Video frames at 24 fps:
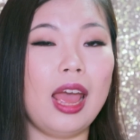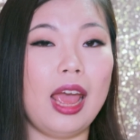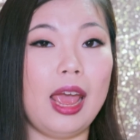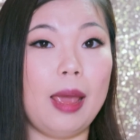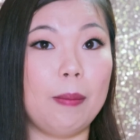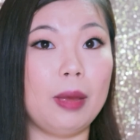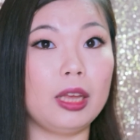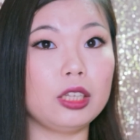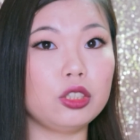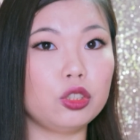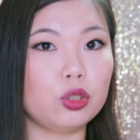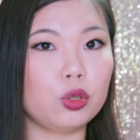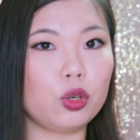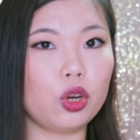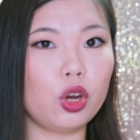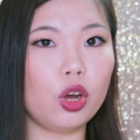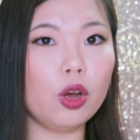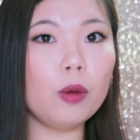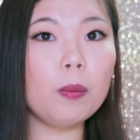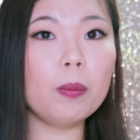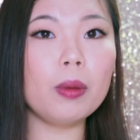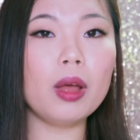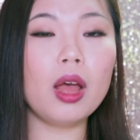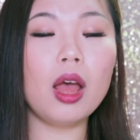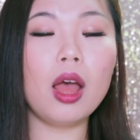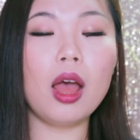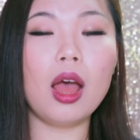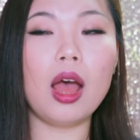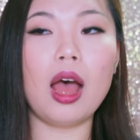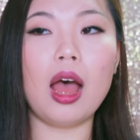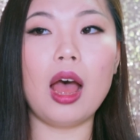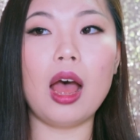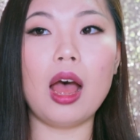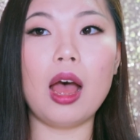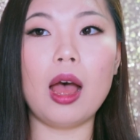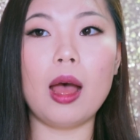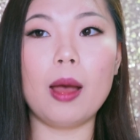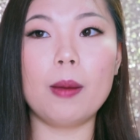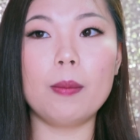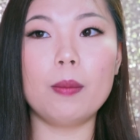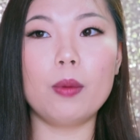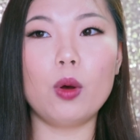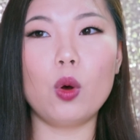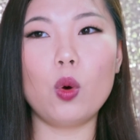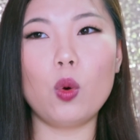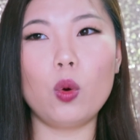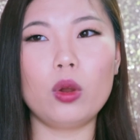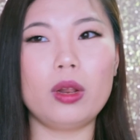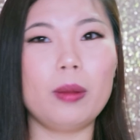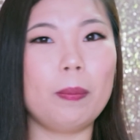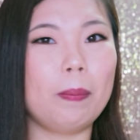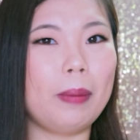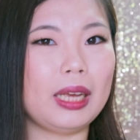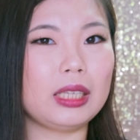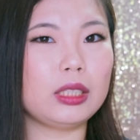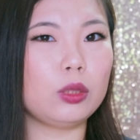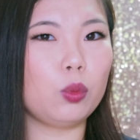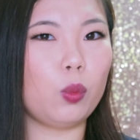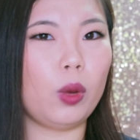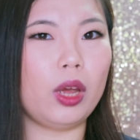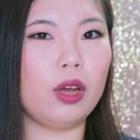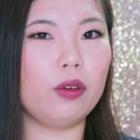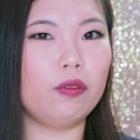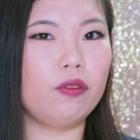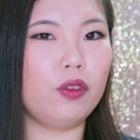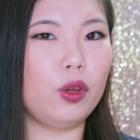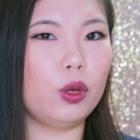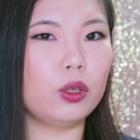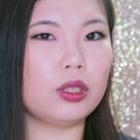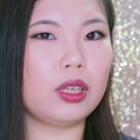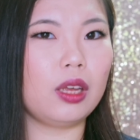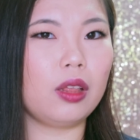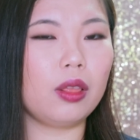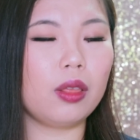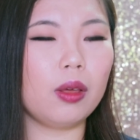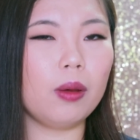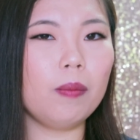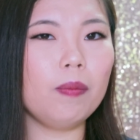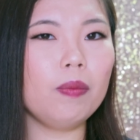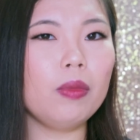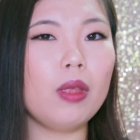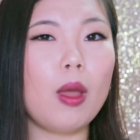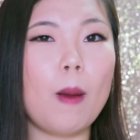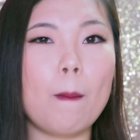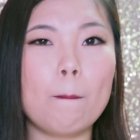a menstrual cup, or the best way of using them.